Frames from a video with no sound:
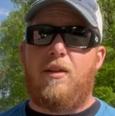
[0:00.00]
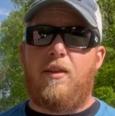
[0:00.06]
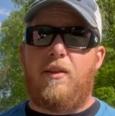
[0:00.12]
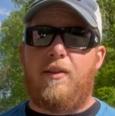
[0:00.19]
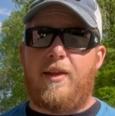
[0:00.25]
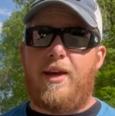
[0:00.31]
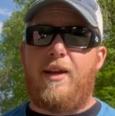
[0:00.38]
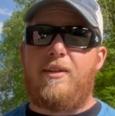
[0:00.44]

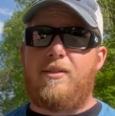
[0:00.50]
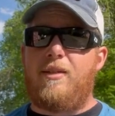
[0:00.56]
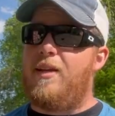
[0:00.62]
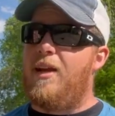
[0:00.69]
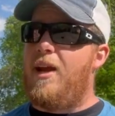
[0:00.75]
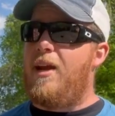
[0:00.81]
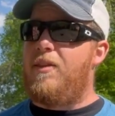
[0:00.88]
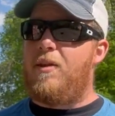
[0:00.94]
that is a
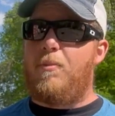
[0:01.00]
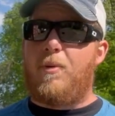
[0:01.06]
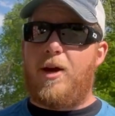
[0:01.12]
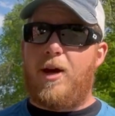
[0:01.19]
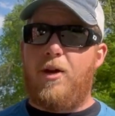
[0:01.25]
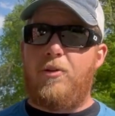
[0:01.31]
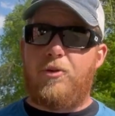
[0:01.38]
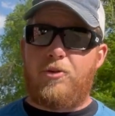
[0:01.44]
day that my
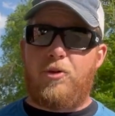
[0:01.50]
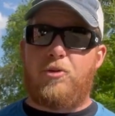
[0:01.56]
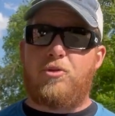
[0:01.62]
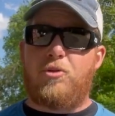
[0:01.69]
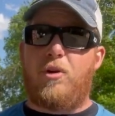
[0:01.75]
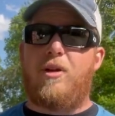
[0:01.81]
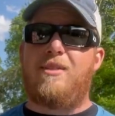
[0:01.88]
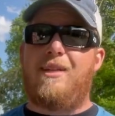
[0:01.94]
other 2
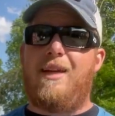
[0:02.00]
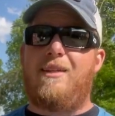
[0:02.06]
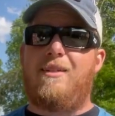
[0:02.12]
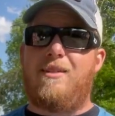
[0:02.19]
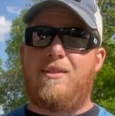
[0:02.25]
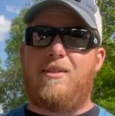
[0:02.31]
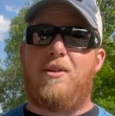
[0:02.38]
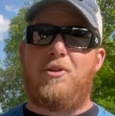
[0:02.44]
trucks get
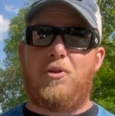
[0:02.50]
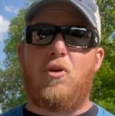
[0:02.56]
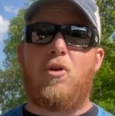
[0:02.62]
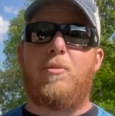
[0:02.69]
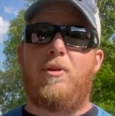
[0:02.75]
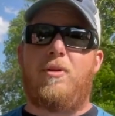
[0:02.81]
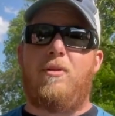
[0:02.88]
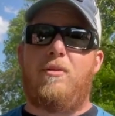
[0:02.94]
to sit
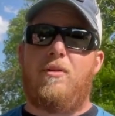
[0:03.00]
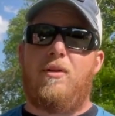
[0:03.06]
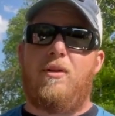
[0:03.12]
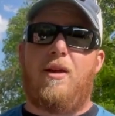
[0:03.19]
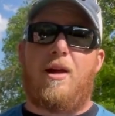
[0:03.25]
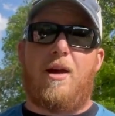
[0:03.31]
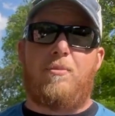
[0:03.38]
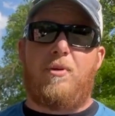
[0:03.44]
dormant.
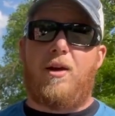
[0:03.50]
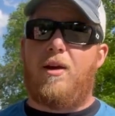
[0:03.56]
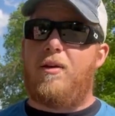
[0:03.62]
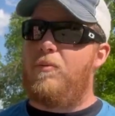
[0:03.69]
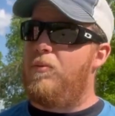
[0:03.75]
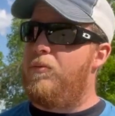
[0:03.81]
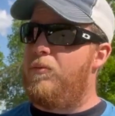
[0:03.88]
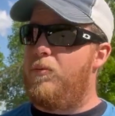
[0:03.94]
I'm
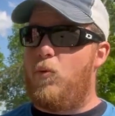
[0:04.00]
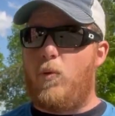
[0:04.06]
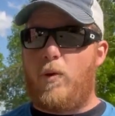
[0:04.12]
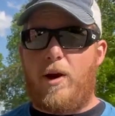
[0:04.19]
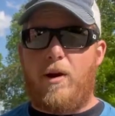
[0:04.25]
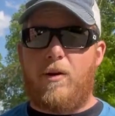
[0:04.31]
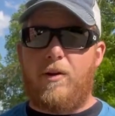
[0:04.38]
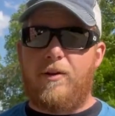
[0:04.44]
not
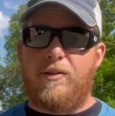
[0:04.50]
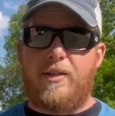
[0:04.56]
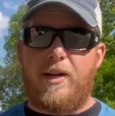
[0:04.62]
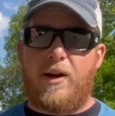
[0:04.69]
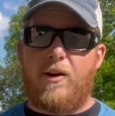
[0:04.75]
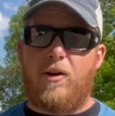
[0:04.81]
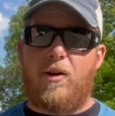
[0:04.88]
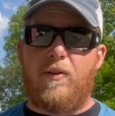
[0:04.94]
wearing and
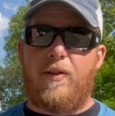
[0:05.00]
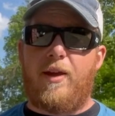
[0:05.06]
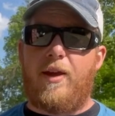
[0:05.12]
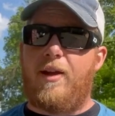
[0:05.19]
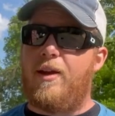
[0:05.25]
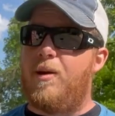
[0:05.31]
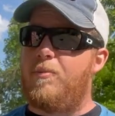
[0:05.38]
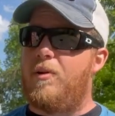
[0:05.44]
tearing on
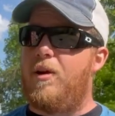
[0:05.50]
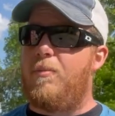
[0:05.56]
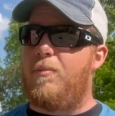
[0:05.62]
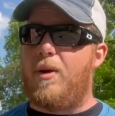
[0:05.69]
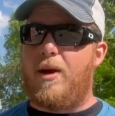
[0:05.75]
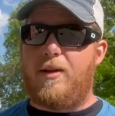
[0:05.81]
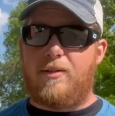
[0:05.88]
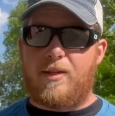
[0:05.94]
that. I'm not
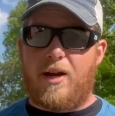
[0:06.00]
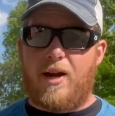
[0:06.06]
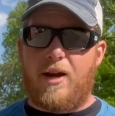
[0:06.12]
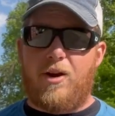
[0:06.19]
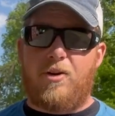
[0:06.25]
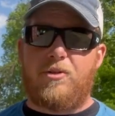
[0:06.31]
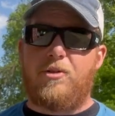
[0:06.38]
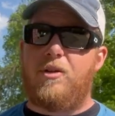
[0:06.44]
buying
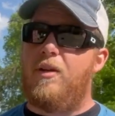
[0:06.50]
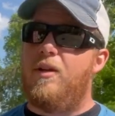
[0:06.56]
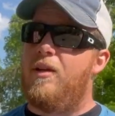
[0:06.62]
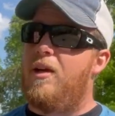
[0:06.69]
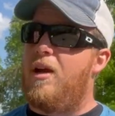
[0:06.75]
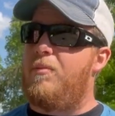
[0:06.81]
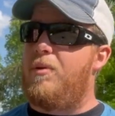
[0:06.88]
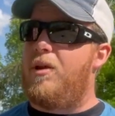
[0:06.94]
tires.
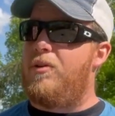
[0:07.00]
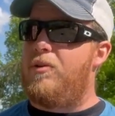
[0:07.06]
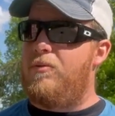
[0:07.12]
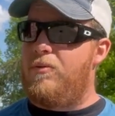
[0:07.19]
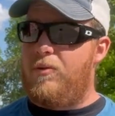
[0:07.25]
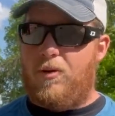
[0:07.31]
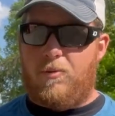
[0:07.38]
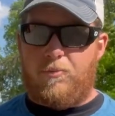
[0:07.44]
I'm not,
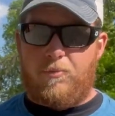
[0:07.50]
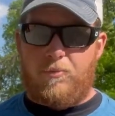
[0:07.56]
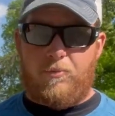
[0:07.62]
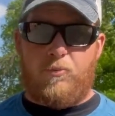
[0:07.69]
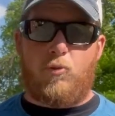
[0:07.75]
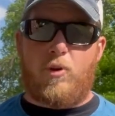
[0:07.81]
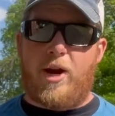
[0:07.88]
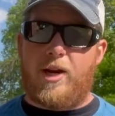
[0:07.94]

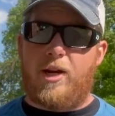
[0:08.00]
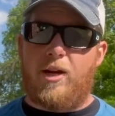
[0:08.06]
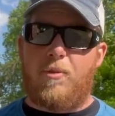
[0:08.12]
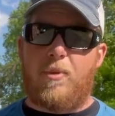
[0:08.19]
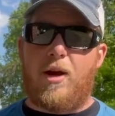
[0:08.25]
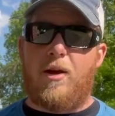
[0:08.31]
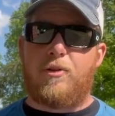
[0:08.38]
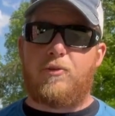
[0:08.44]
racking up
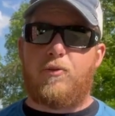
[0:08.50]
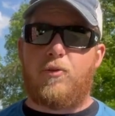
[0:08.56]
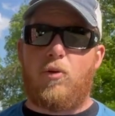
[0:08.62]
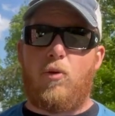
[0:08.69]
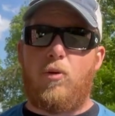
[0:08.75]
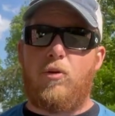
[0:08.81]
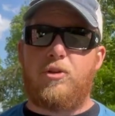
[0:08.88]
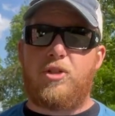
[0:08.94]
miles for
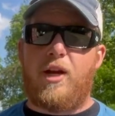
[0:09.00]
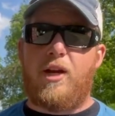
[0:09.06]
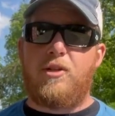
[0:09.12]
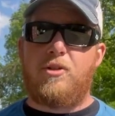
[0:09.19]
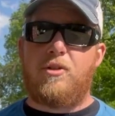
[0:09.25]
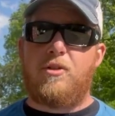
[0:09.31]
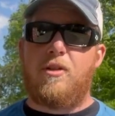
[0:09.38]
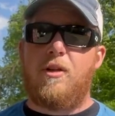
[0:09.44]
oil
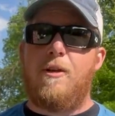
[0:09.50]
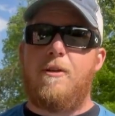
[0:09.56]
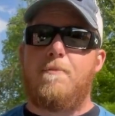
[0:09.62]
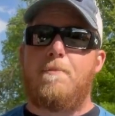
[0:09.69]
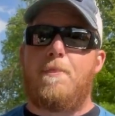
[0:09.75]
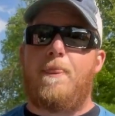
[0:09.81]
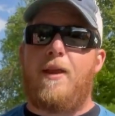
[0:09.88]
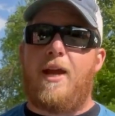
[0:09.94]
changes.
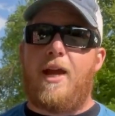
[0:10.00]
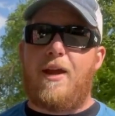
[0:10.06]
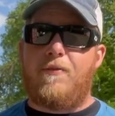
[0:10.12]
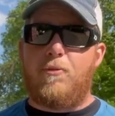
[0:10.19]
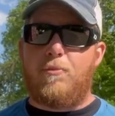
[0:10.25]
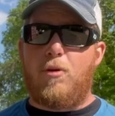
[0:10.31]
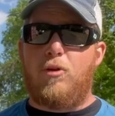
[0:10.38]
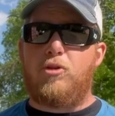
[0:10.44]

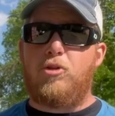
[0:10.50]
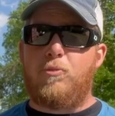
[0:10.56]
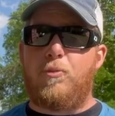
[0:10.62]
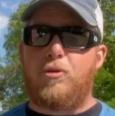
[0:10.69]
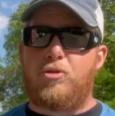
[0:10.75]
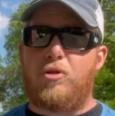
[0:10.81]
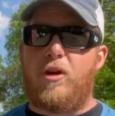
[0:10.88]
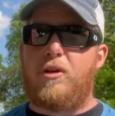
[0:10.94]
Having
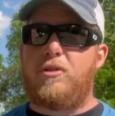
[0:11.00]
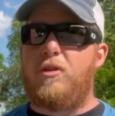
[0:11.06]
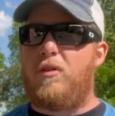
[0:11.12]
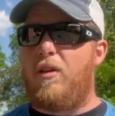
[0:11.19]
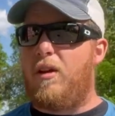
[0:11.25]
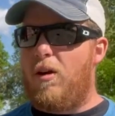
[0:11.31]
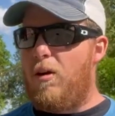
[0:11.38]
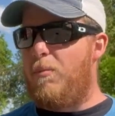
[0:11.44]
multiple trucks, you
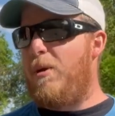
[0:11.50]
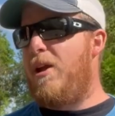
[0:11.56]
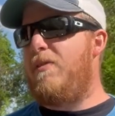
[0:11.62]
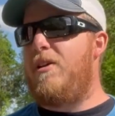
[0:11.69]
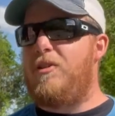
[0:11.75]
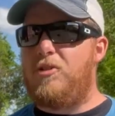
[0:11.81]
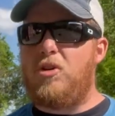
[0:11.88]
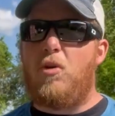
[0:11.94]
think, oh man,
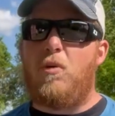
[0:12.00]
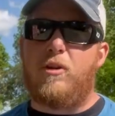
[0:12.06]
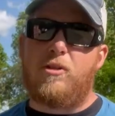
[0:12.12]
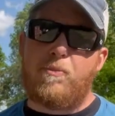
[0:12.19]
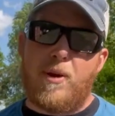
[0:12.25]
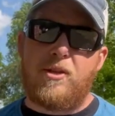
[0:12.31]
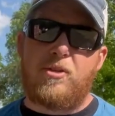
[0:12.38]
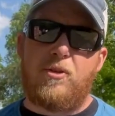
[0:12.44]
that's so
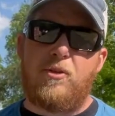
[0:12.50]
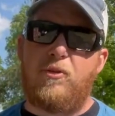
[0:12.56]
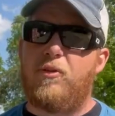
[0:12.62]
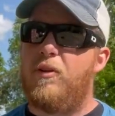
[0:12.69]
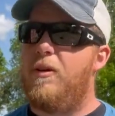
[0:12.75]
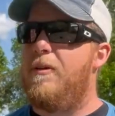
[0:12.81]
expensive.